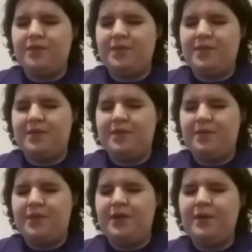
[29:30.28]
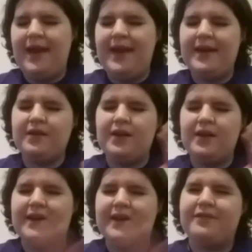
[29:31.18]
you can't close
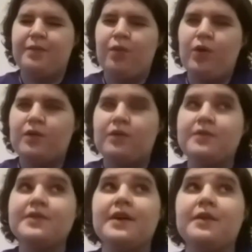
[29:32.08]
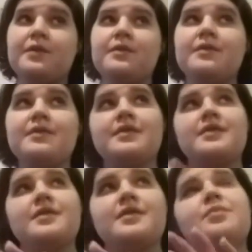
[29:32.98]
every portal. So
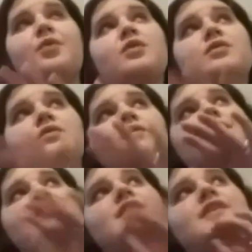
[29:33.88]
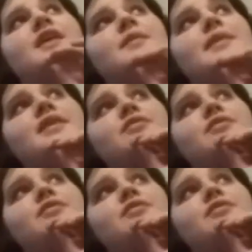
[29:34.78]
they're coming through